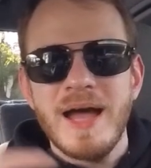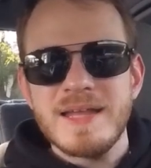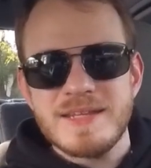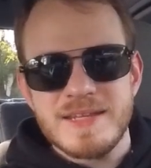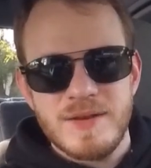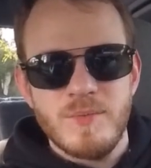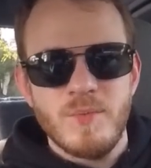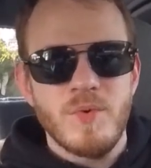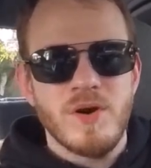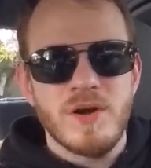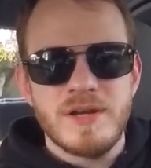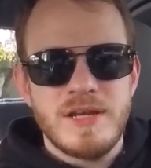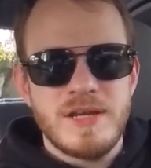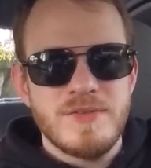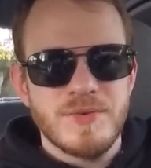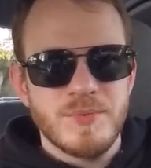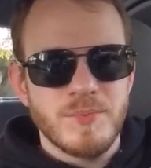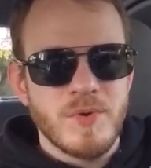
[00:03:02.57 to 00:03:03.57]
didn't want
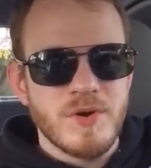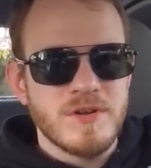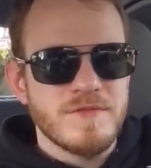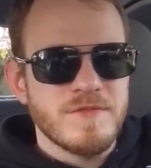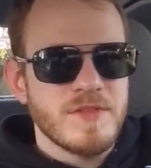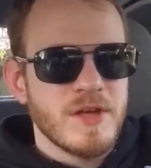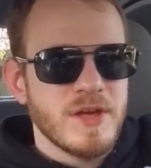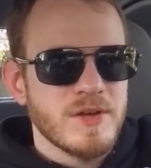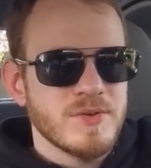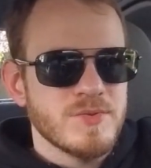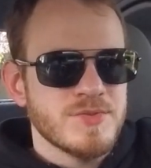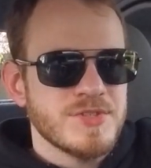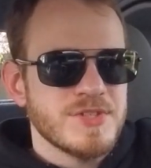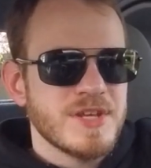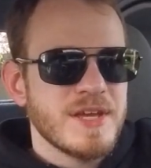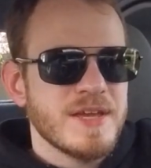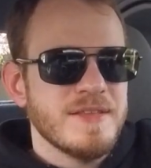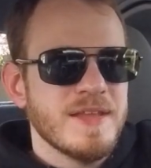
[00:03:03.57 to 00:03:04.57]
either one of
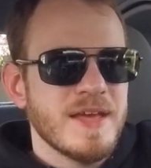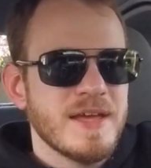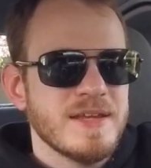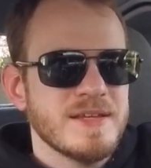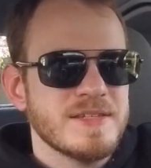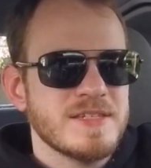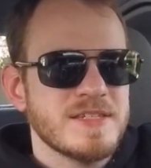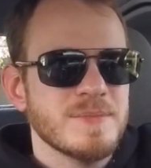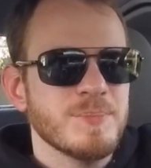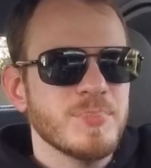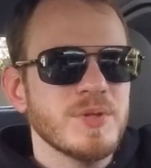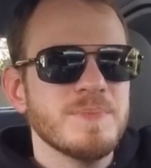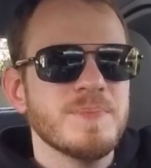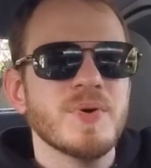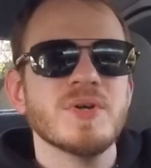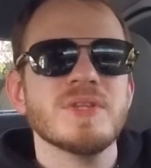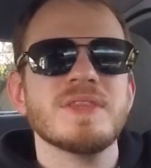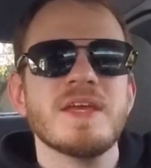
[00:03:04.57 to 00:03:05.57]
those, and that is, simply
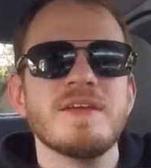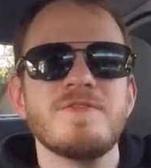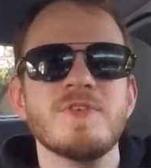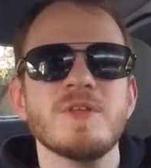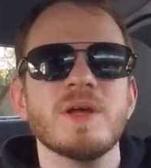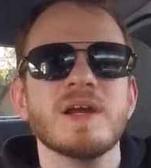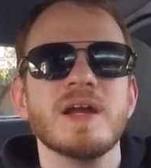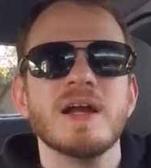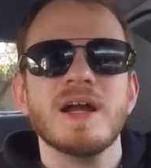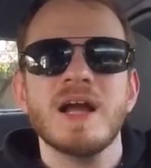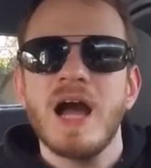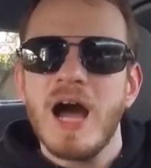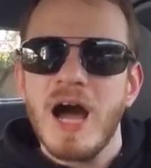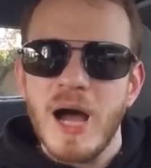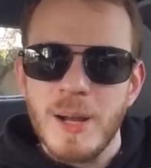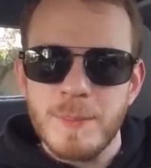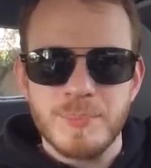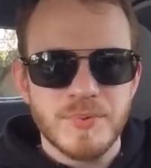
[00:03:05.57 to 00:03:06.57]
put, they feel like a
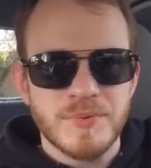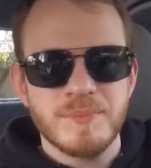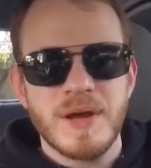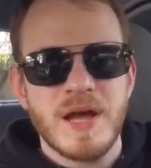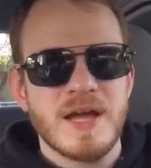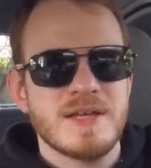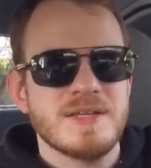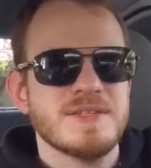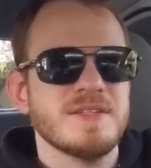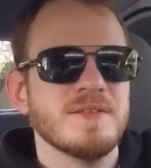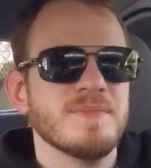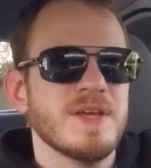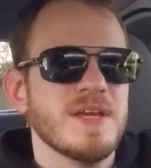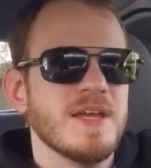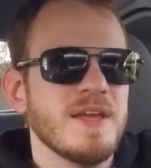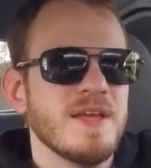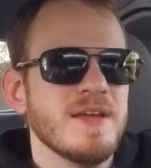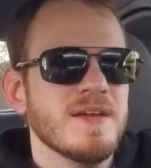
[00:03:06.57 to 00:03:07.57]
compromise to
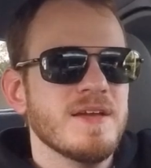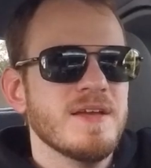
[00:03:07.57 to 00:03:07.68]
me.